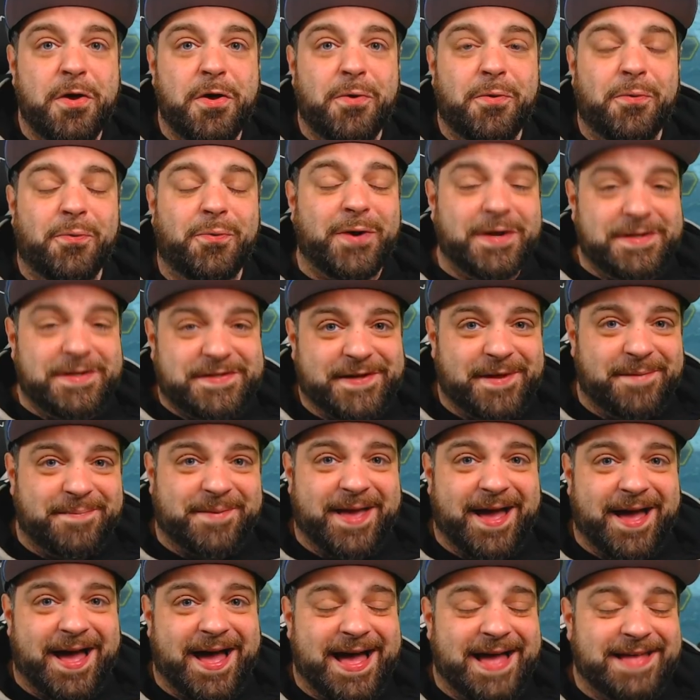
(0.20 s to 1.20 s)
What's up,
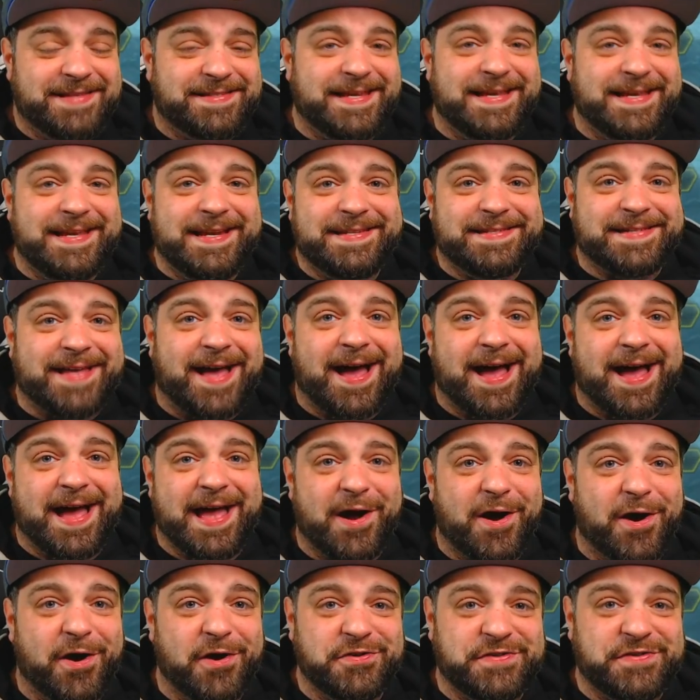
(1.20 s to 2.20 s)
guys? It is I
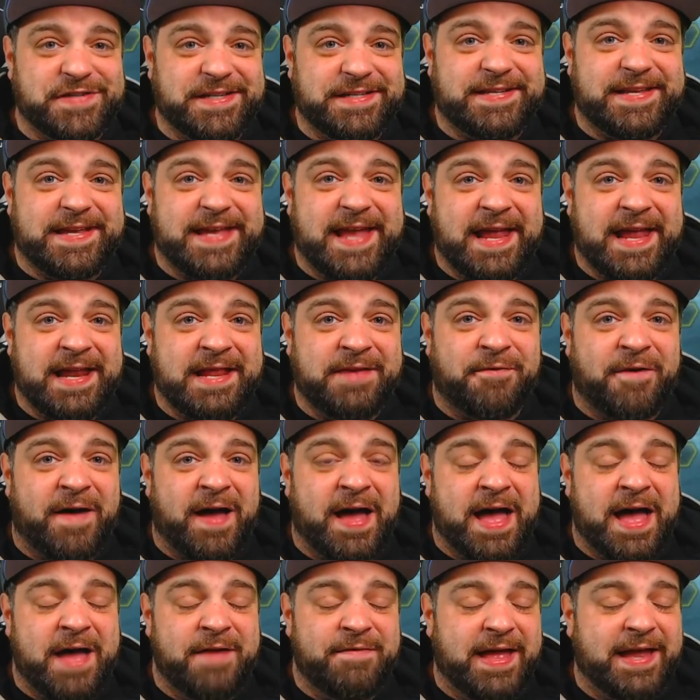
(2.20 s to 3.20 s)
R G T
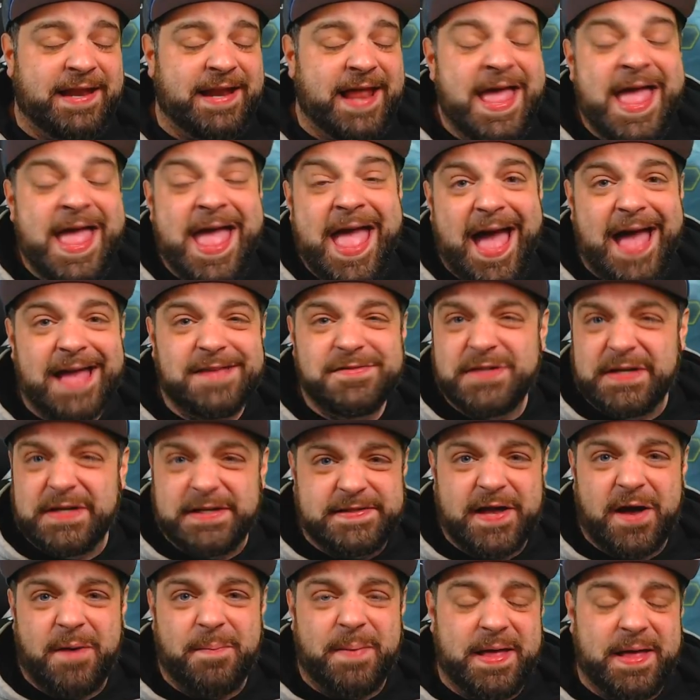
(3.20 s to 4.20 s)
eighty-five, and as you can
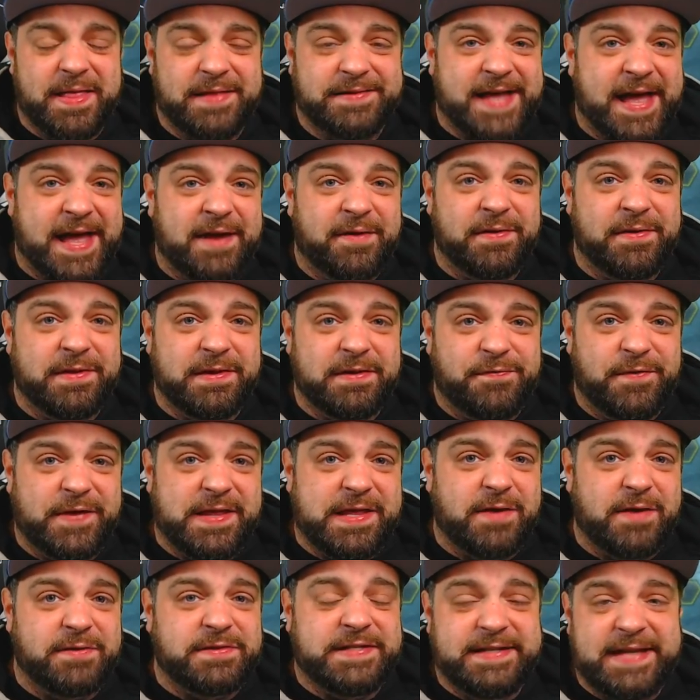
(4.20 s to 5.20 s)
tell by the title of this
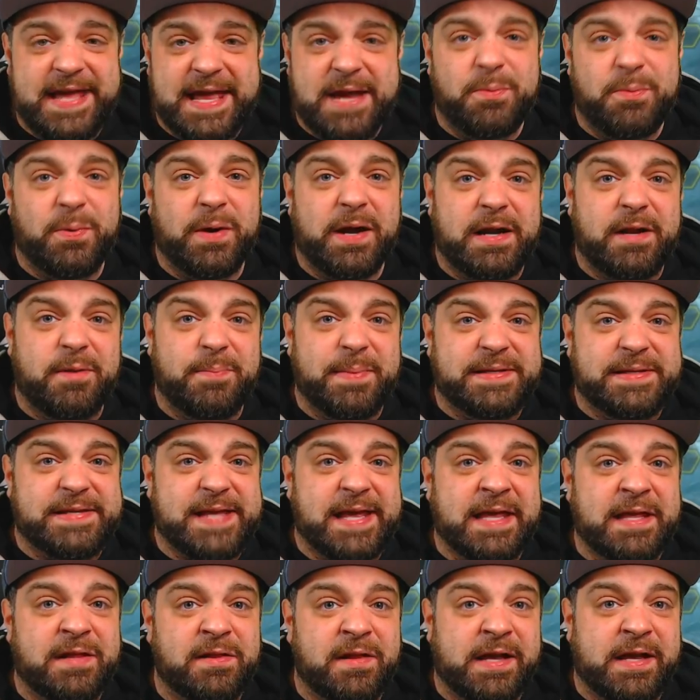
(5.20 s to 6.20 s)
video, today we're going to be
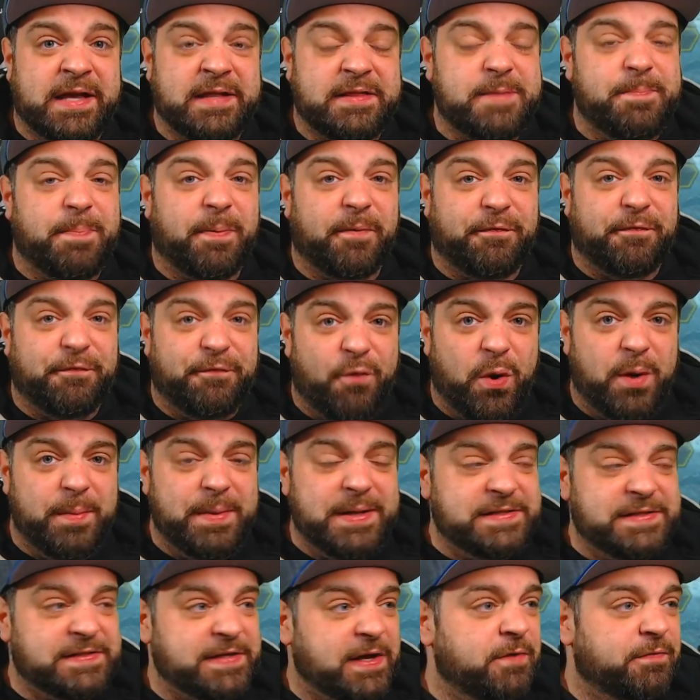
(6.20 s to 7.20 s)
taking a look at the
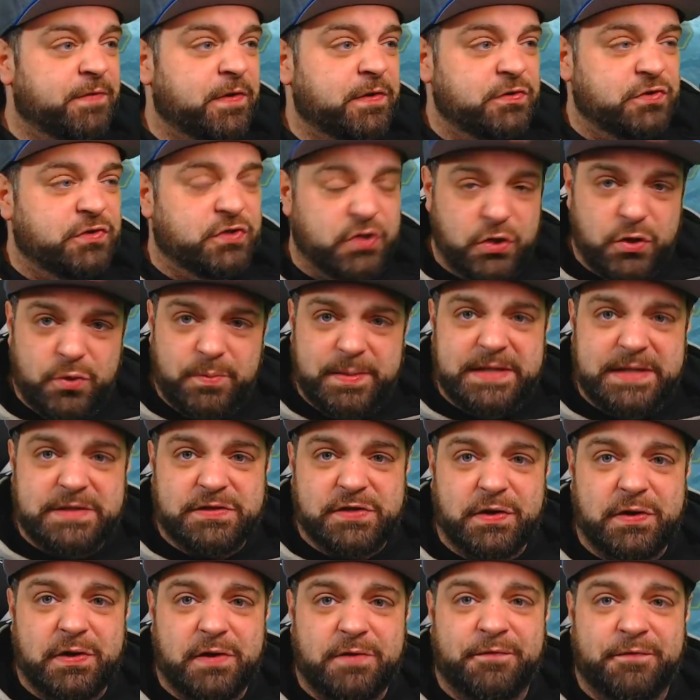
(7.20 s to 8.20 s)
performance of Doom
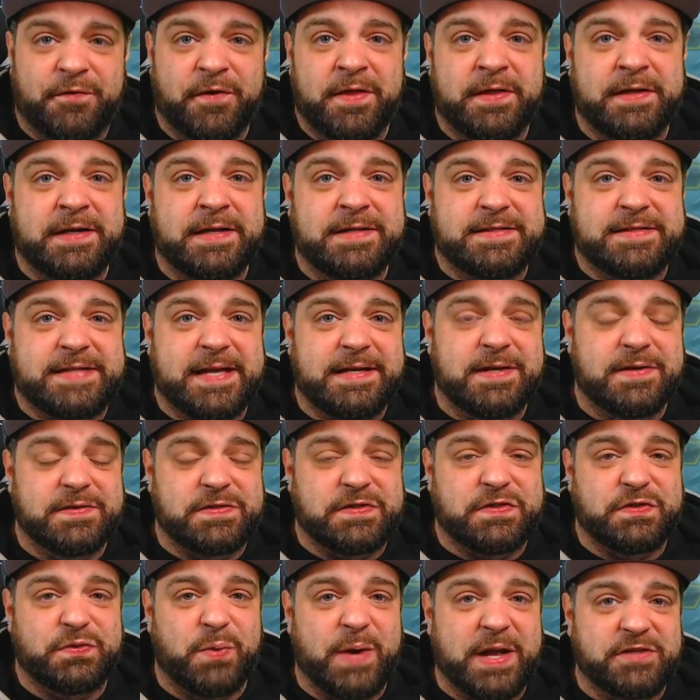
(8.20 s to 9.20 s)
Eternal for the Nintendo
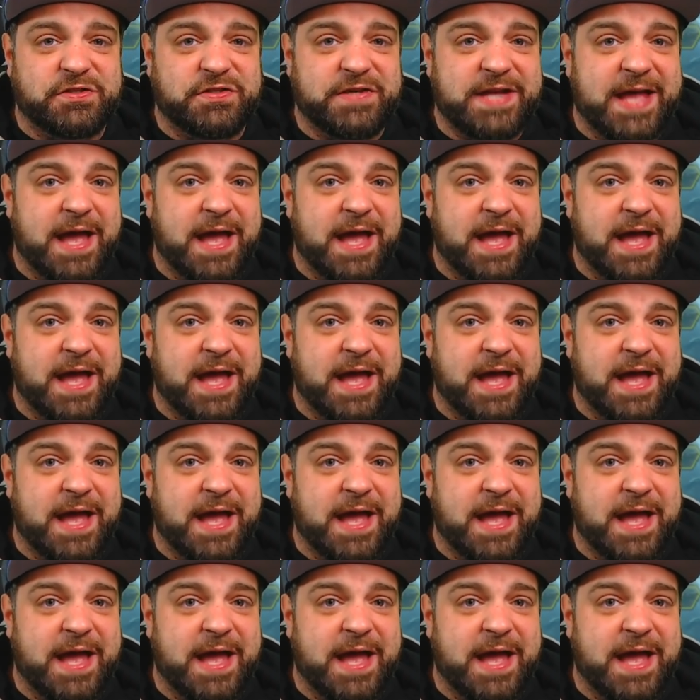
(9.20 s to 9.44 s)
Switch.